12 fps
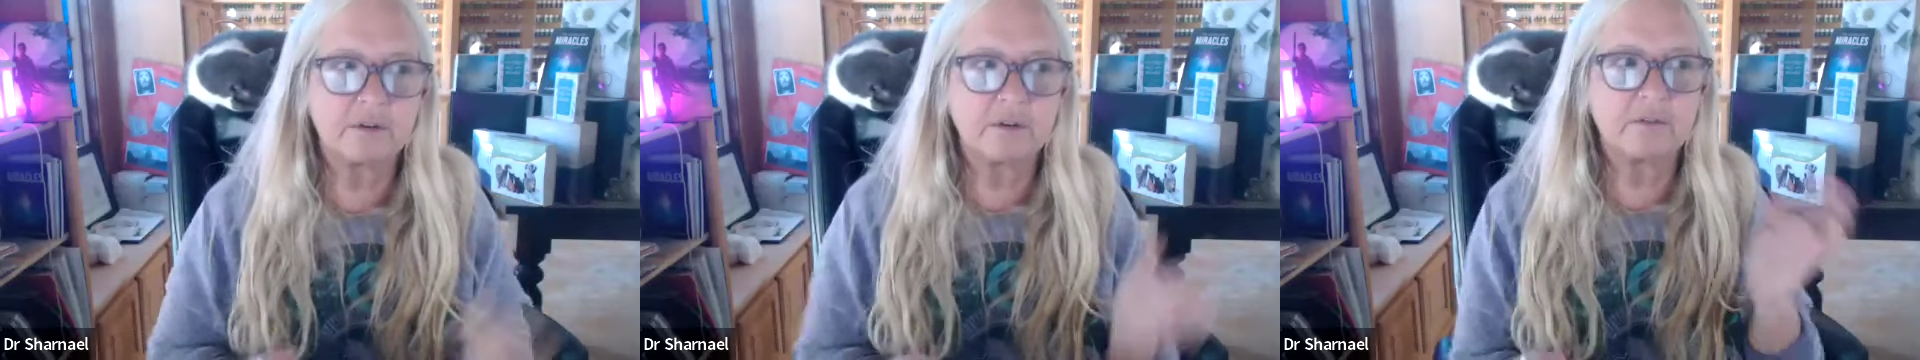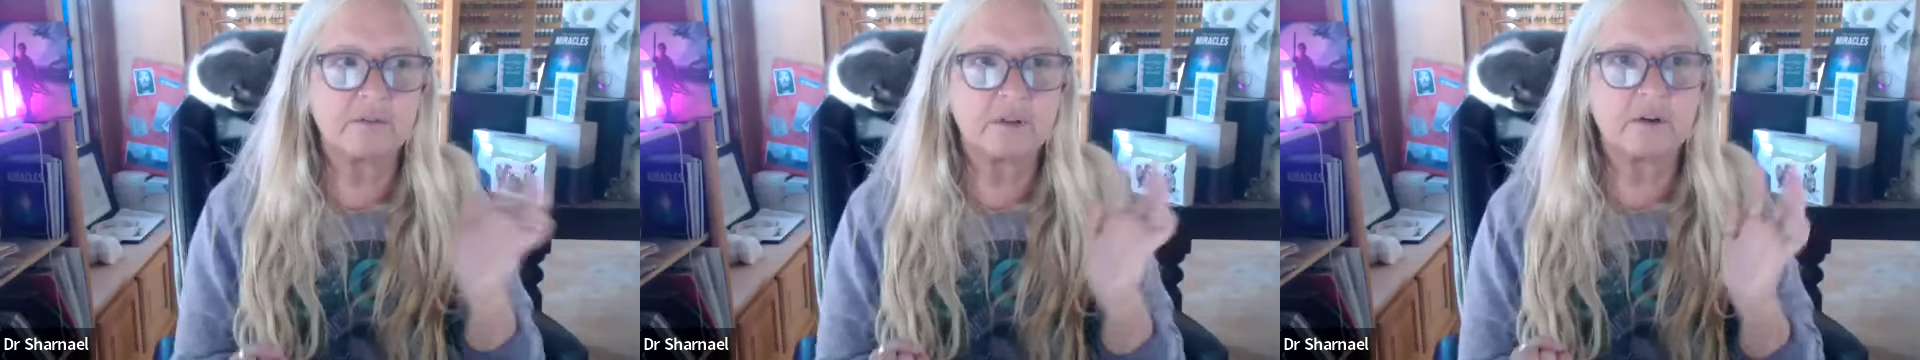
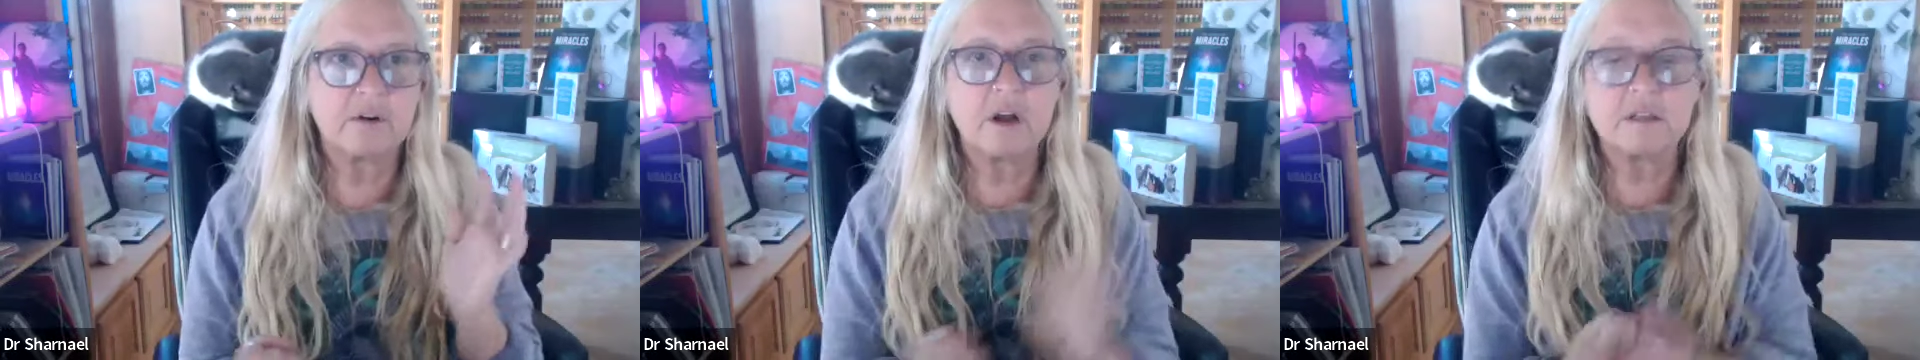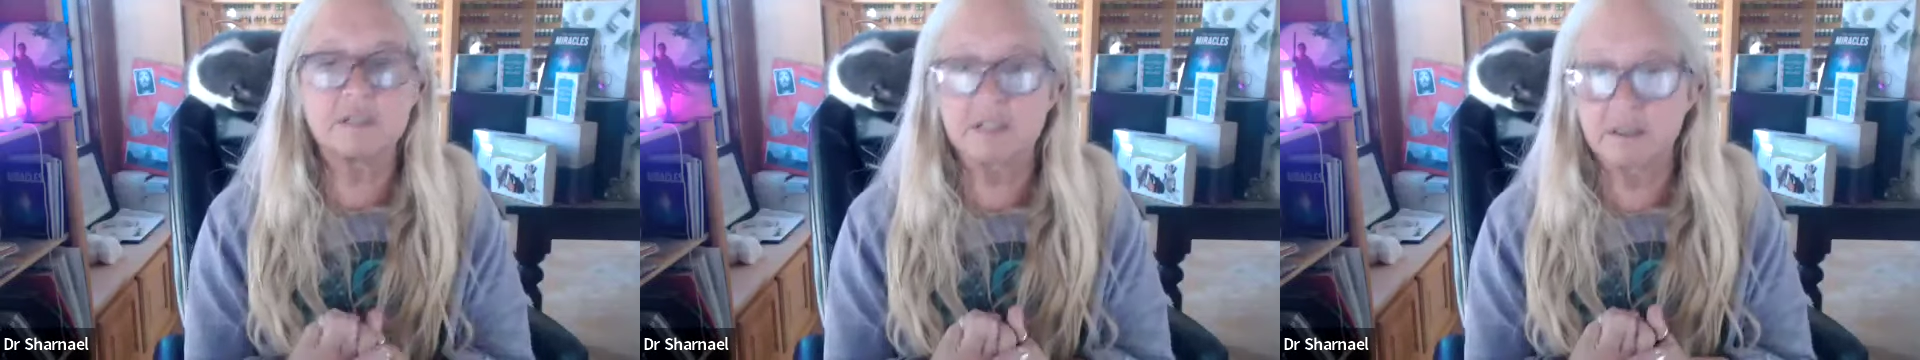They're
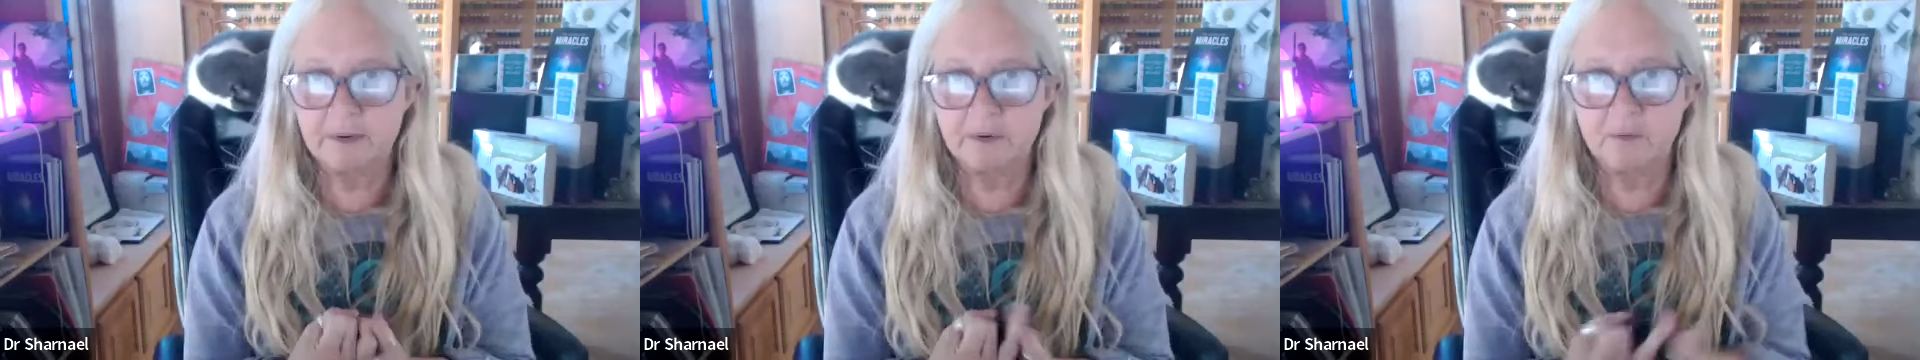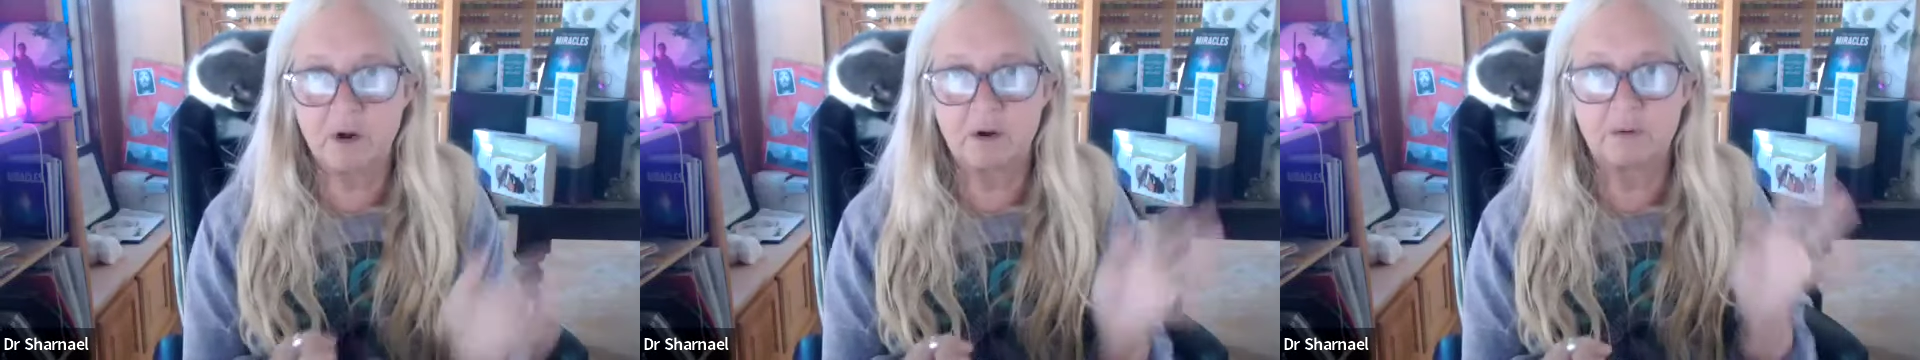not
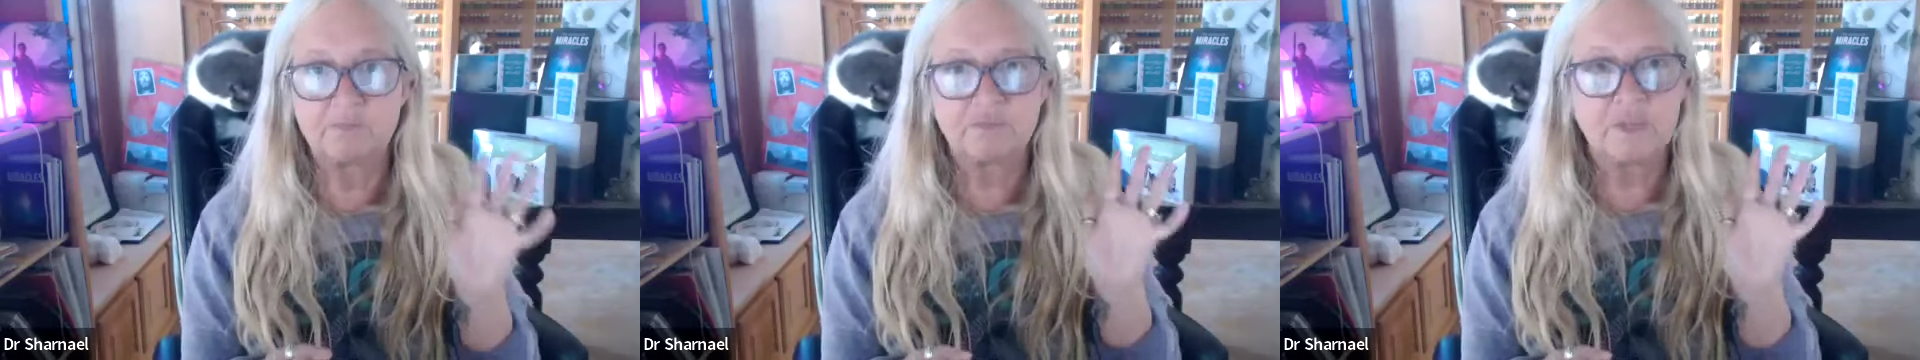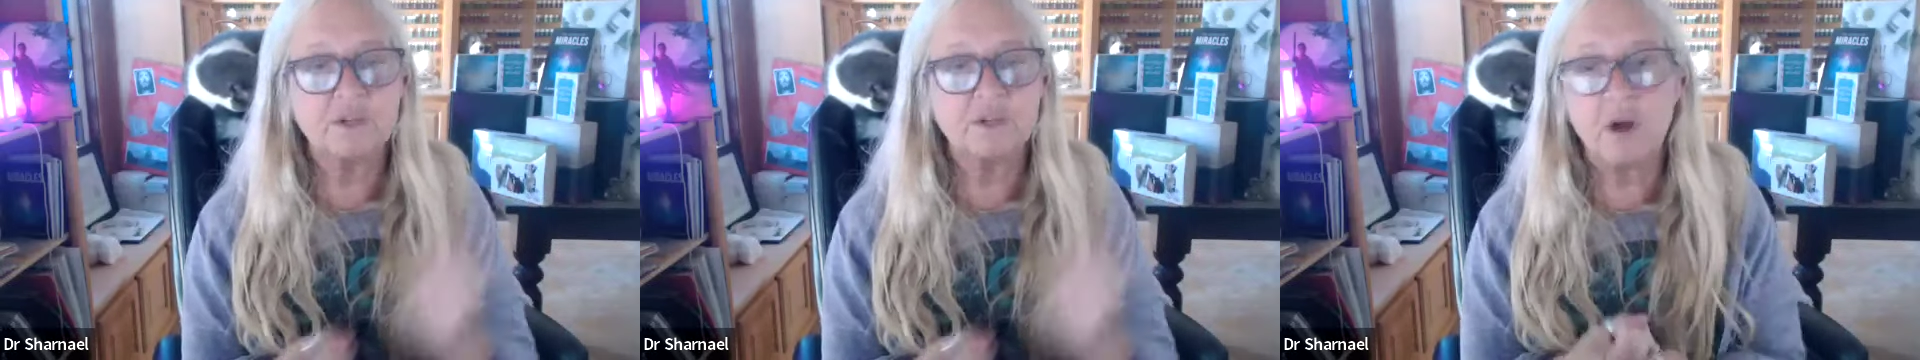sleeping well,
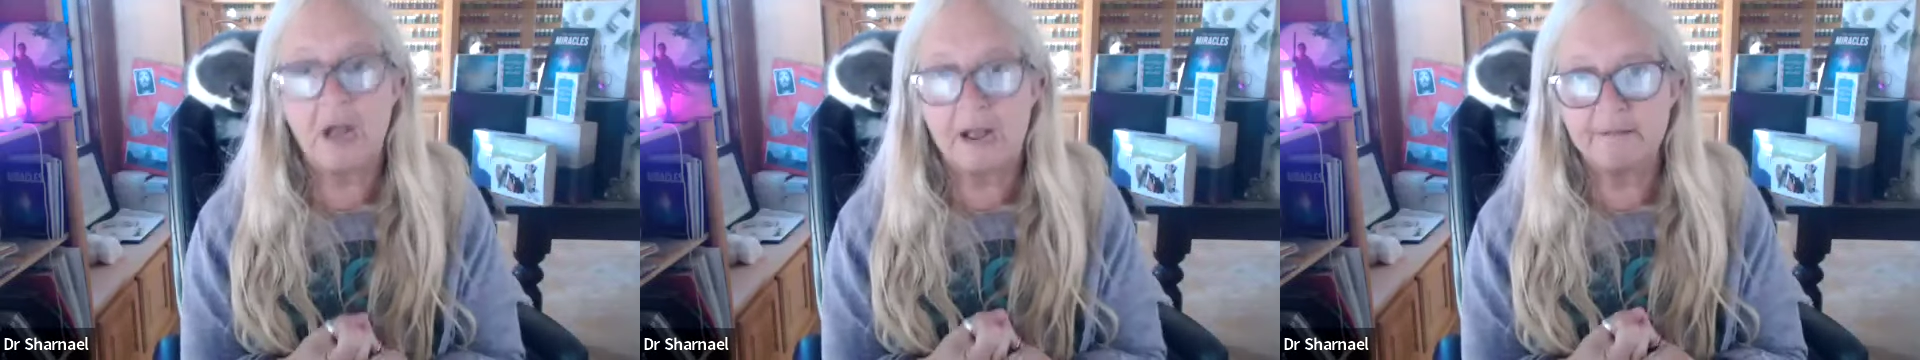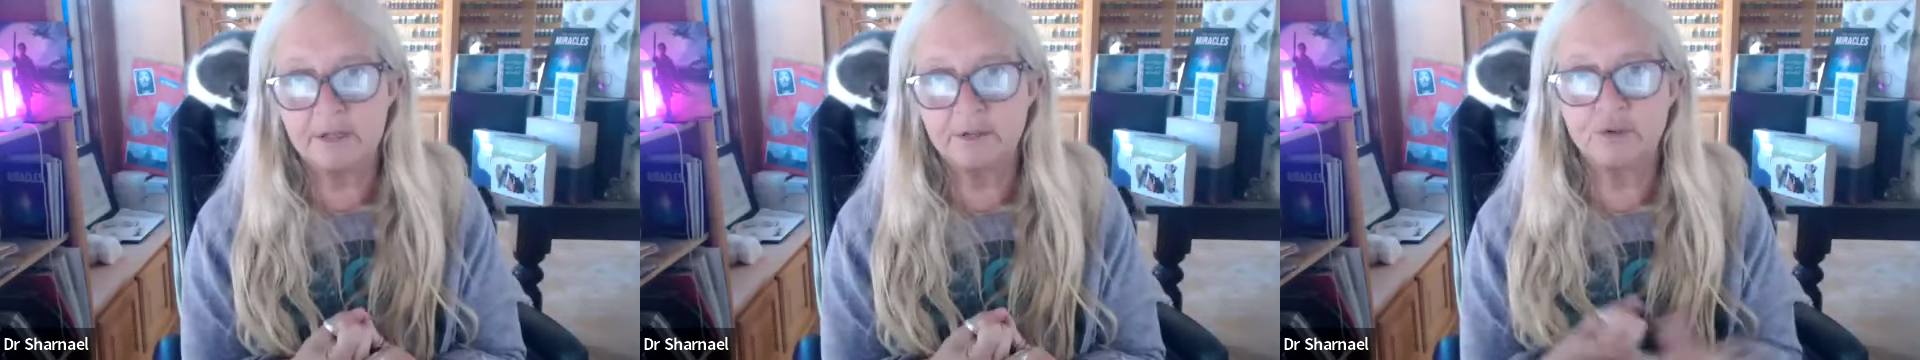they don't
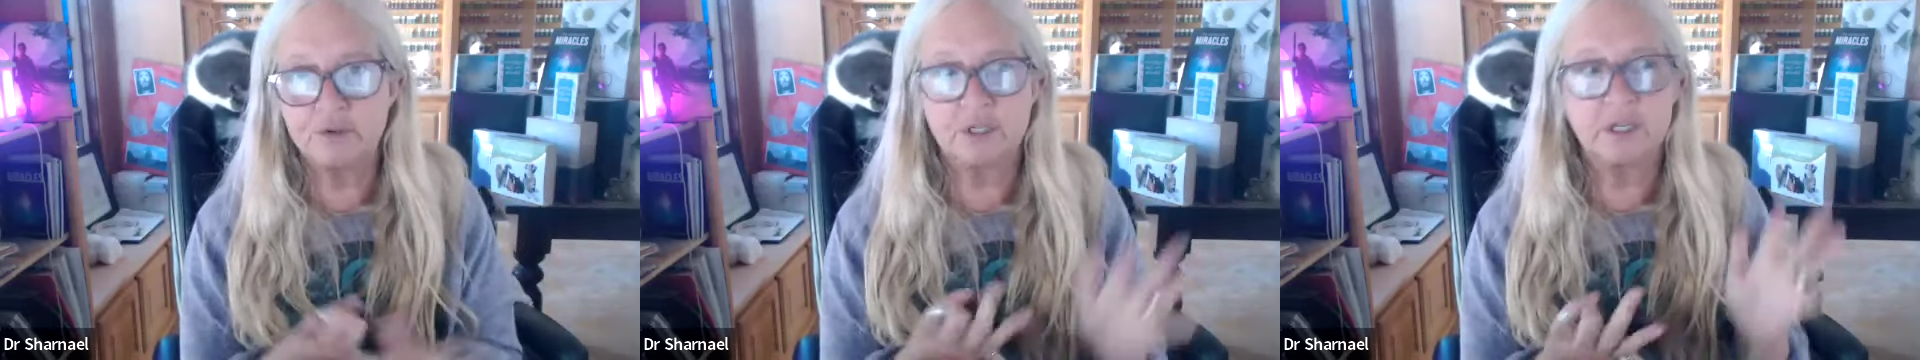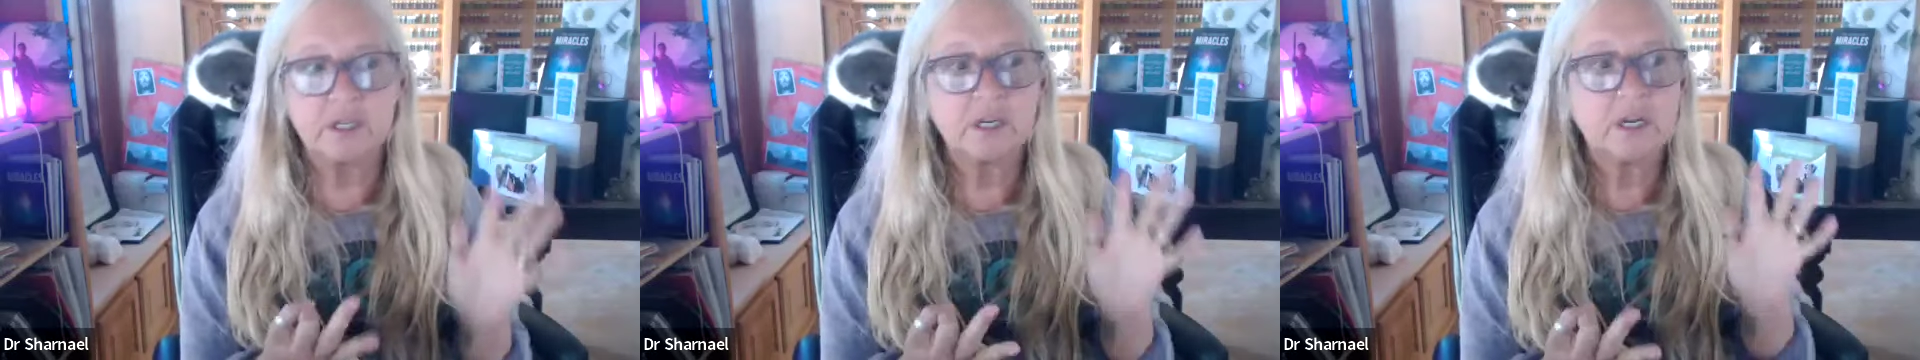have
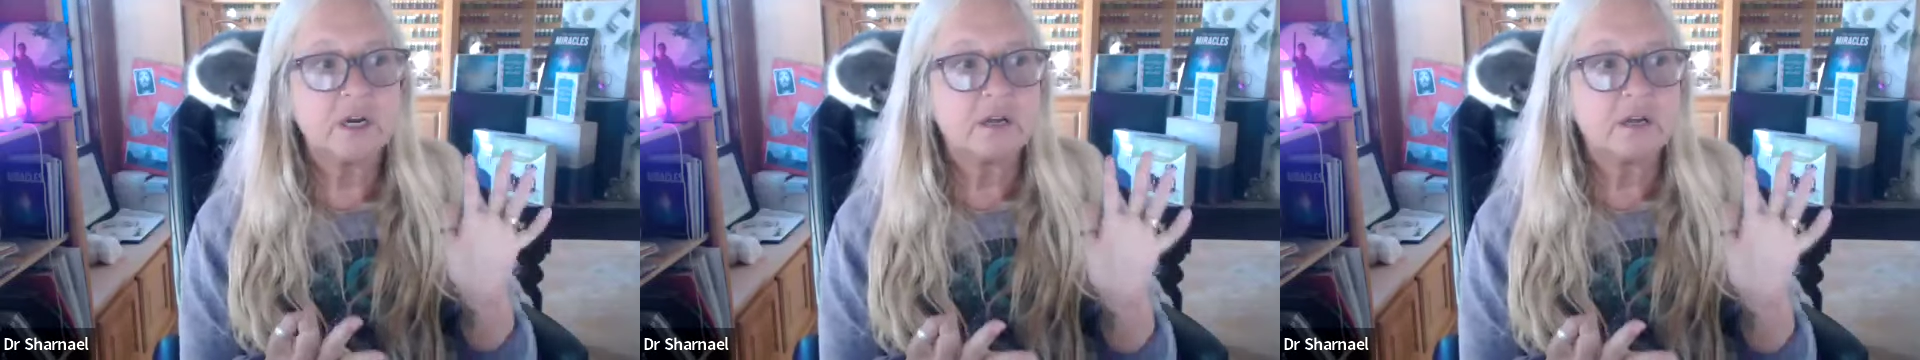energy,